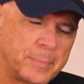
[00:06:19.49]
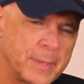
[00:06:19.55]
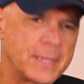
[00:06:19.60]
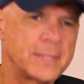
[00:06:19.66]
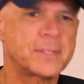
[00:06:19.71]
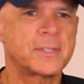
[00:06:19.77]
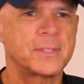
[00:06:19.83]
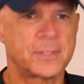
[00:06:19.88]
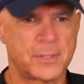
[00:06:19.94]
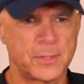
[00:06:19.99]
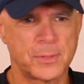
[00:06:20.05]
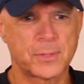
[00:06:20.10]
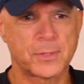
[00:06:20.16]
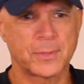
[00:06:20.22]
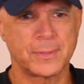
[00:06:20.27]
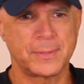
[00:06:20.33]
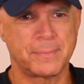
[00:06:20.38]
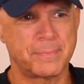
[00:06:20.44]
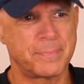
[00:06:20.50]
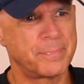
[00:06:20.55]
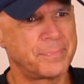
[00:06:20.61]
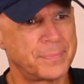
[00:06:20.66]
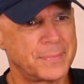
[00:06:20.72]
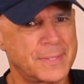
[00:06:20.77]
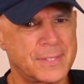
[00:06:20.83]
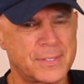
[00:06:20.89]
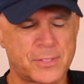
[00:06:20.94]
Bass is usually
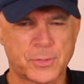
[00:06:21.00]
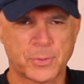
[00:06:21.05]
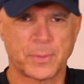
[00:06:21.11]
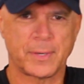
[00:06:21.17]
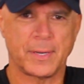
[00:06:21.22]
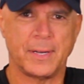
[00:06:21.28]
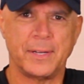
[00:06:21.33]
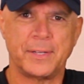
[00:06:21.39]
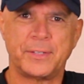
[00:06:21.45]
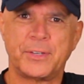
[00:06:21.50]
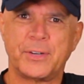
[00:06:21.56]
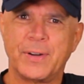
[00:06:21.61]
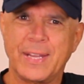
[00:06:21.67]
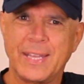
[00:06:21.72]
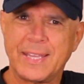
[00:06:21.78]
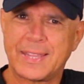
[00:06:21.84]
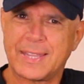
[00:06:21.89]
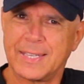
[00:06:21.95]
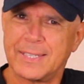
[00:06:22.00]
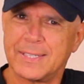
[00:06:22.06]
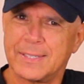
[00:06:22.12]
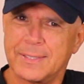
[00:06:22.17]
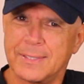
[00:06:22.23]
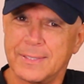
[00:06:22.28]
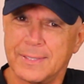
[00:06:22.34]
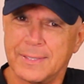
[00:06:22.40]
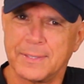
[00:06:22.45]
sort of underneath it,
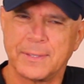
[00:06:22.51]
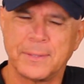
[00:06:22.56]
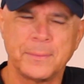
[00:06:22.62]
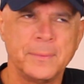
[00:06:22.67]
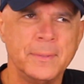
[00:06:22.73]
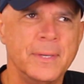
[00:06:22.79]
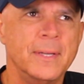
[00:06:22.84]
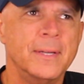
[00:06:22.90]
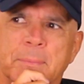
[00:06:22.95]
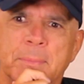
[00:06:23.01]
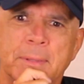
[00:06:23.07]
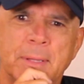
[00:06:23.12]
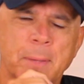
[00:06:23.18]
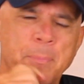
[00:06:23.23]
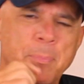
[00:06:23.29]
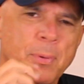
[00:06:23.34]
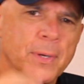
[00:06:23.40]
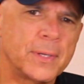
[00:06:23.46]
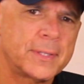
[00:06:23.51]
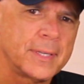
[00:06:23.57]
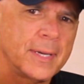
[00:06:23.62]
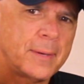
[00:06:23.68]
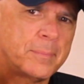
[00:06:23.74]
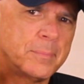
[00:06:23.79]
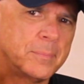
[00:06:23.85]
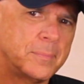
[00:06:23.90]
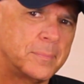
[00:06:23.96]
you know, but they brought
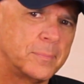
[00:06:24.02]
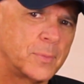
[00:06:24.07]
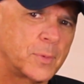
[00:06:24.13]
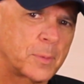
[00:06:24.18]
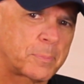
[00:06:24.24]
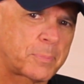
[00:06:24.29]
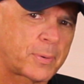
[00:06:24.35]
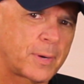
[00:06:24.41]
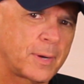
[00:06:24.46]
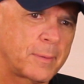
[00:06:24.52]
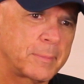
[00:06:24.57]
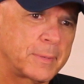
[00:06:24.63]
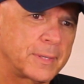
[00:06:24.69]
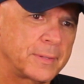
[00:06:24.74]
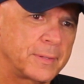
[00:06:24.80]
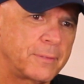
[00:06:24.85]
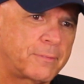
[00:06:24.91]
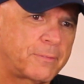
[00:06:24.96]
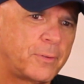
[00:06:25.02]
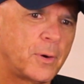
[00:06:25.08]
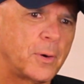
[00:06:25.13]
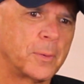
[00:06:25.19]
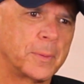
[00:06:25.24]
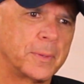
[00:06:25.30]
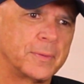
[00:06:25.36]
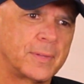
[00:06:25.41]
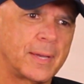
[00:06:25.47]
that more prominently
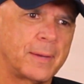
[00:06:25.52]
forward.